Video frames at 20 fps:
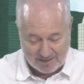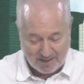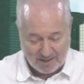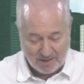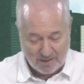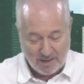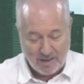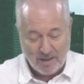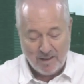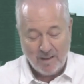Se
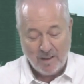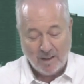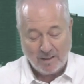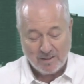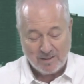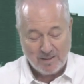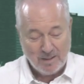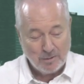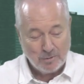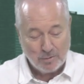dice
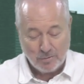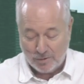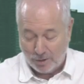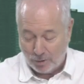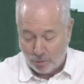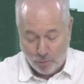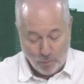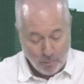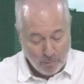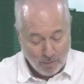asientos de
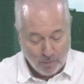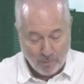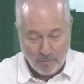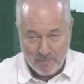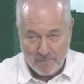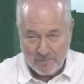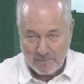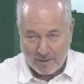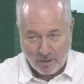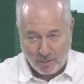cubo.
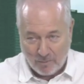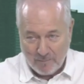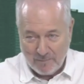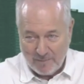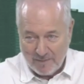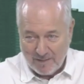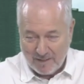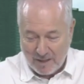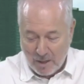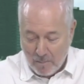No,
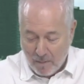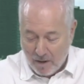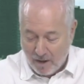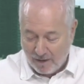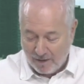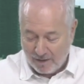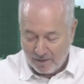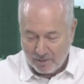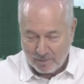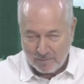de
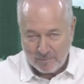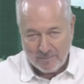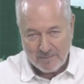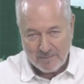banco.